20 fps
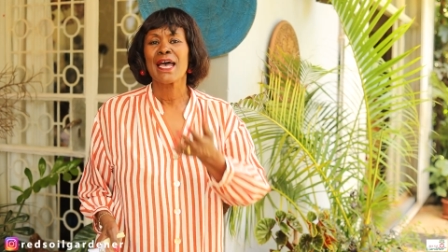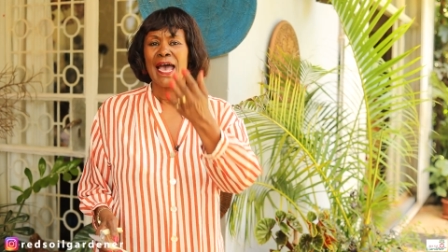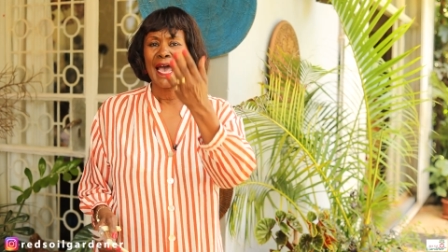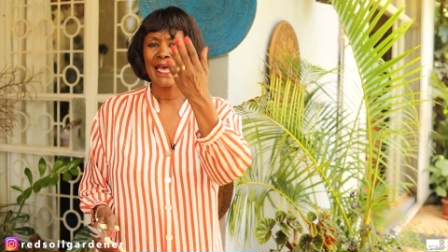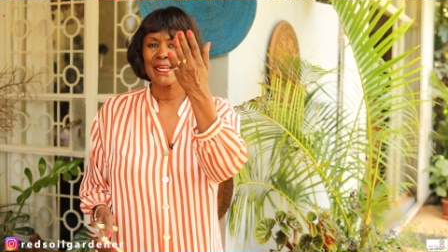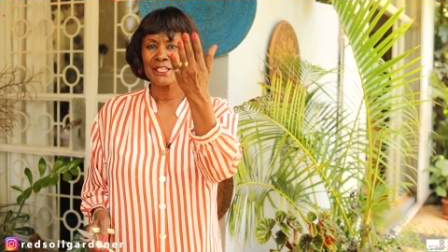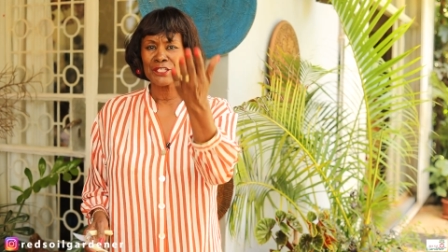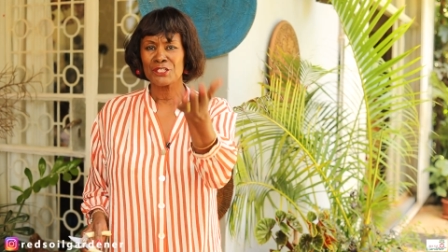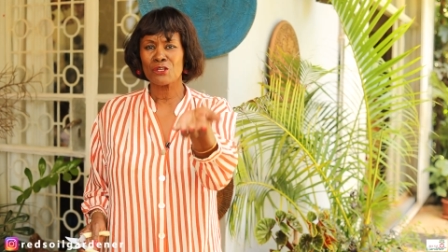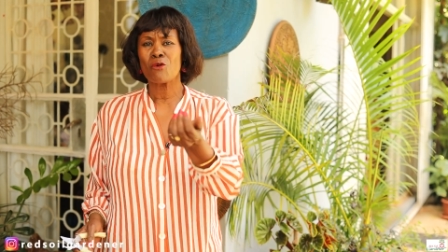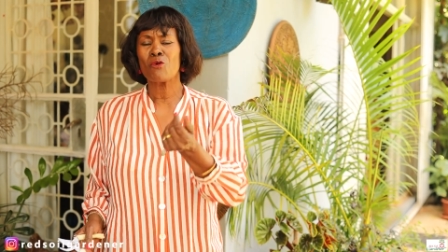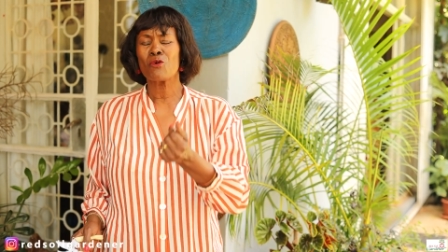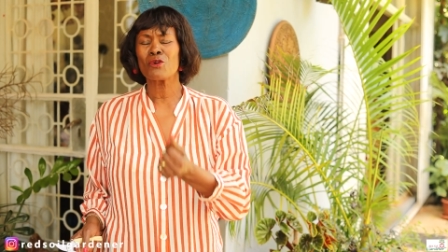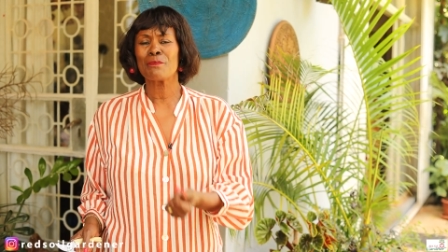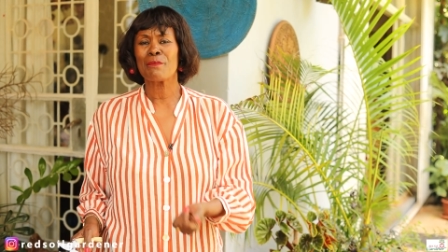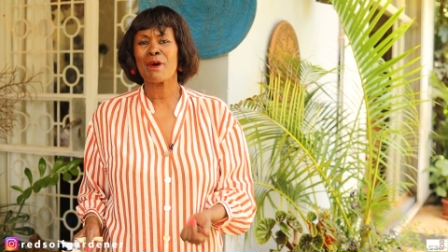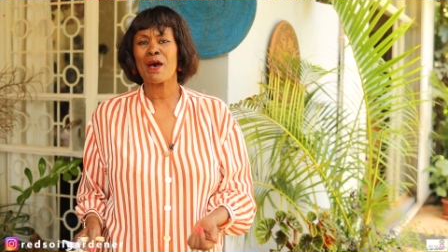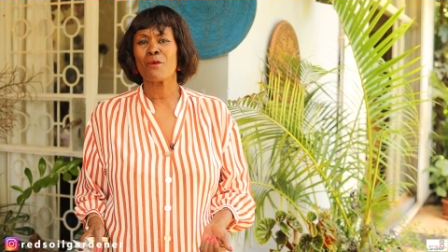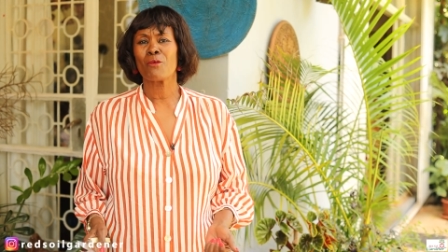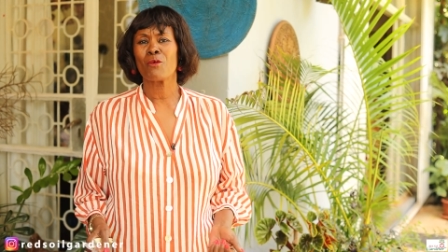And it's all
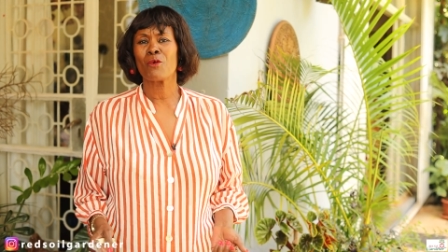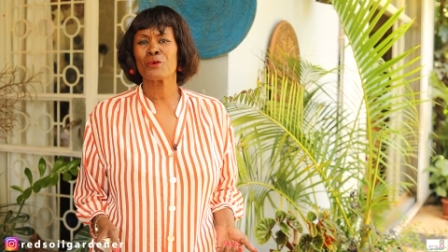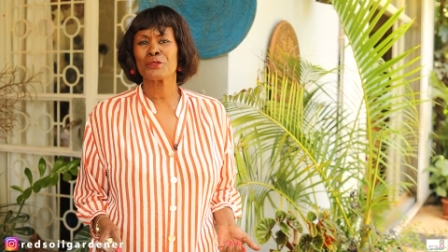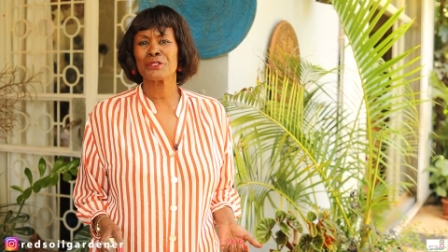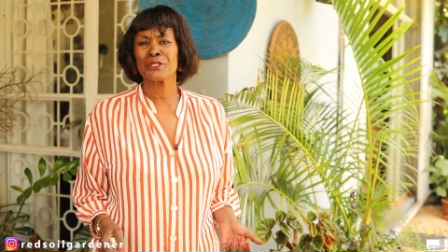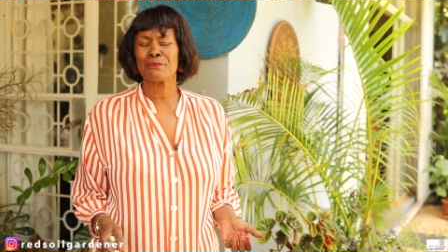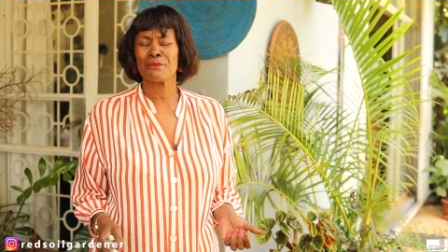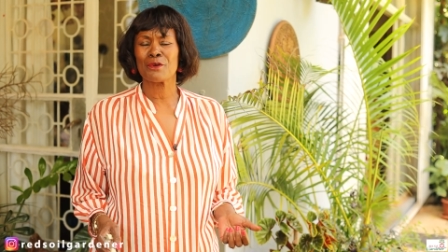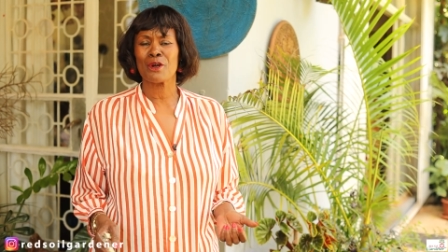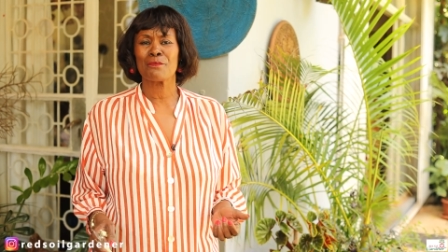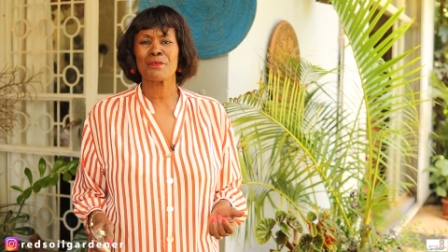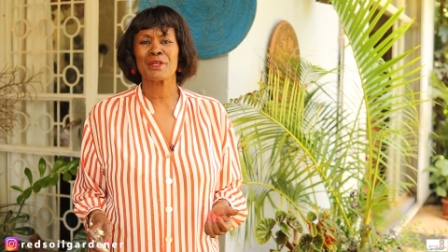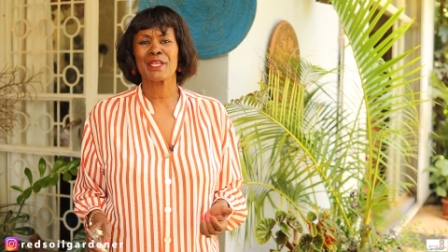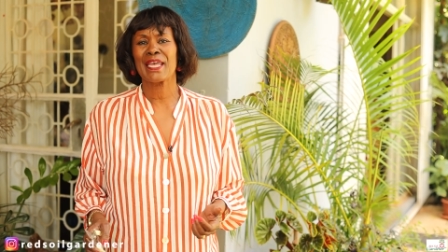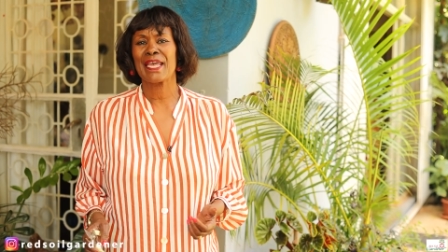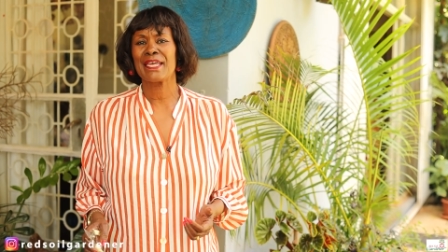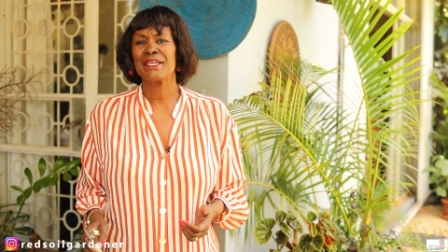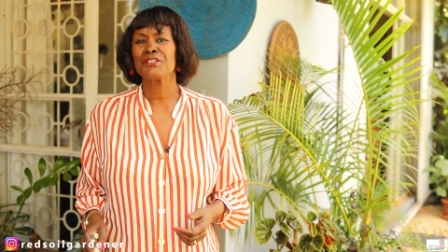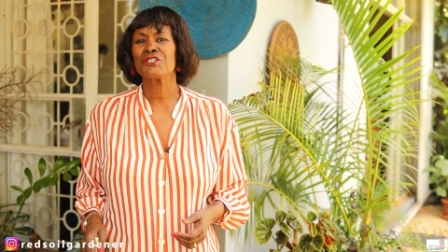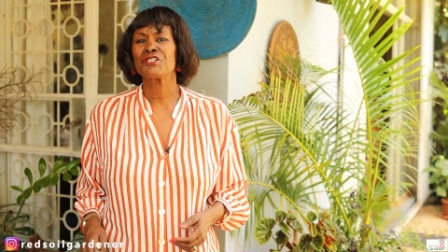about water
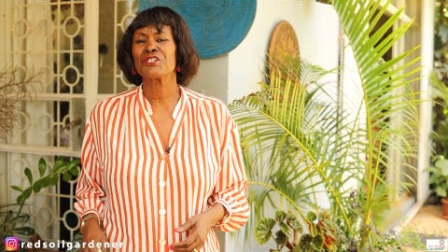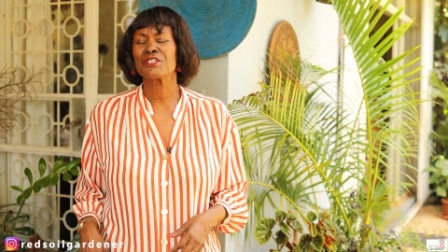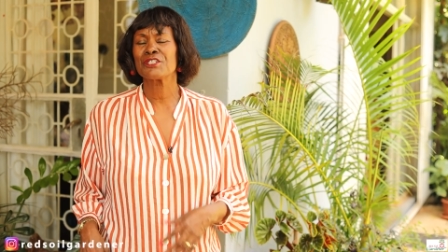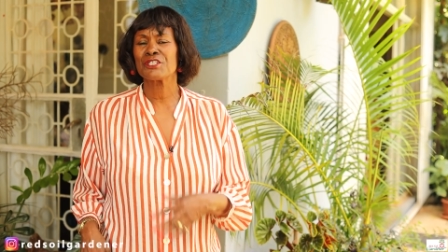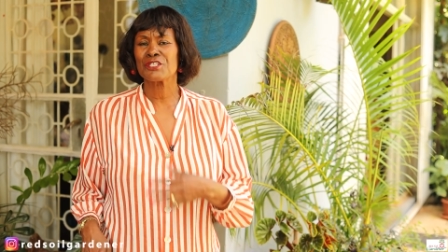propagation.